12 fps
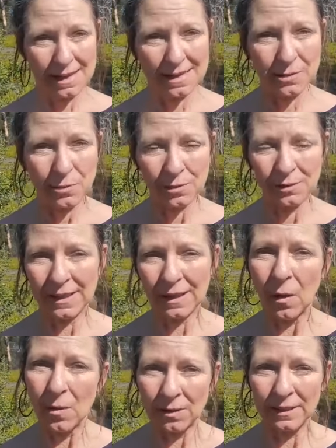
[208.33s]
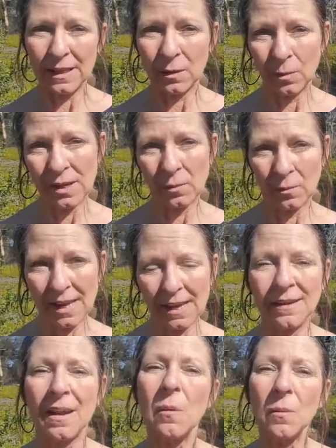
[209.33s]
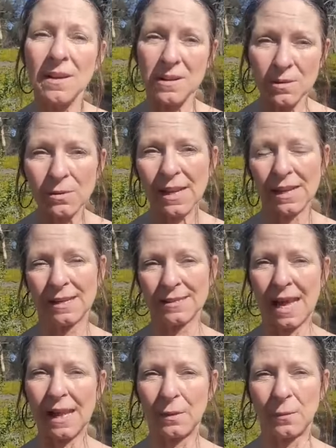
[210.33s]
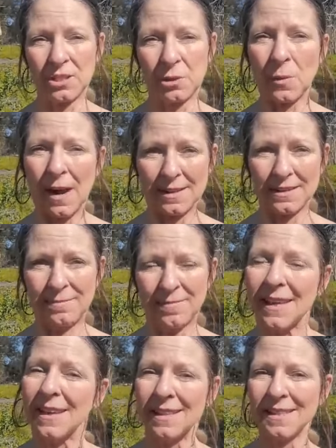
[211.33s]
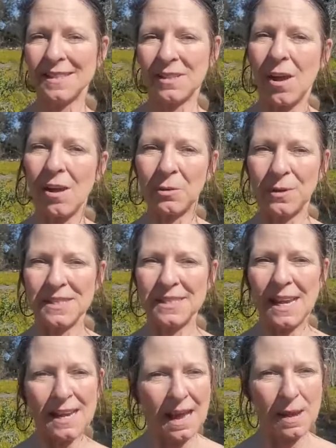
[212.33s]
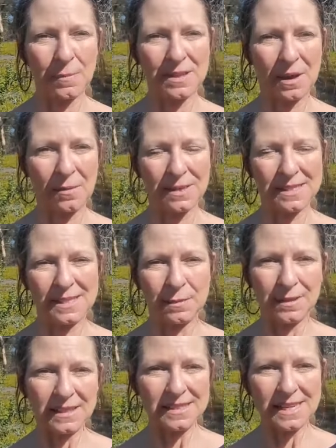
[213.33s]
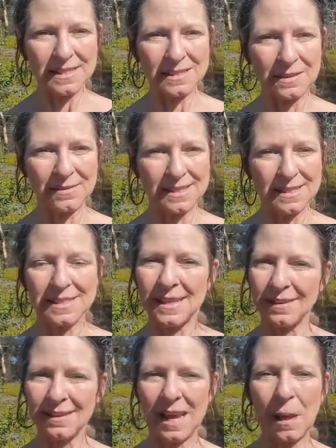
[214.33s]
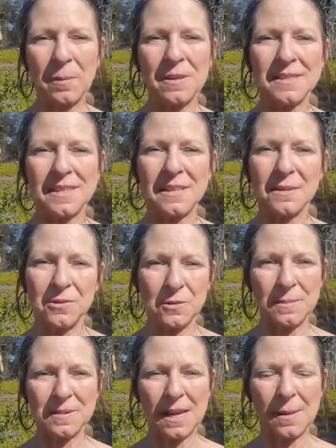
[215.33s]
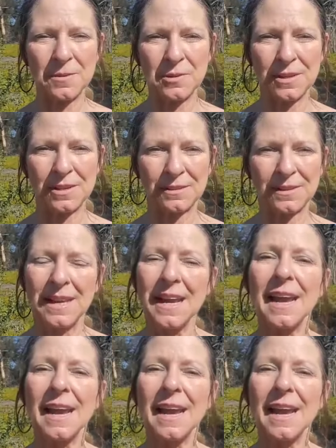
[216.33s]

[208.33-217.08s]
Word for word: it's truly only a win-win when you get exactly what you want. This is Call Krista. I'm with OAC Real Estate Services here to help you see your dreams come true.